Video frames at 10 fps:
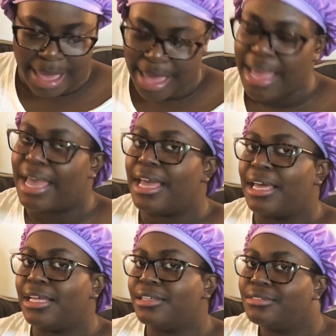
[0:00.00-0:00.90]

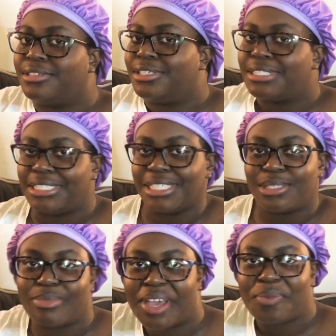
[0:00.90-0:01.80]
and this
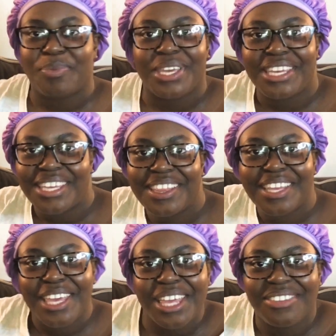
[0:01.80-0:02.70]
just might be in the
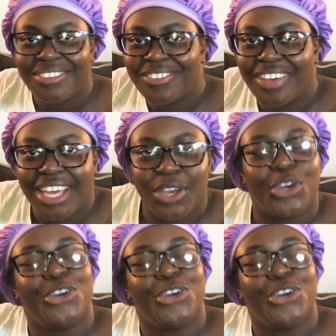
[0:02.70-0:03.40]
giveaway.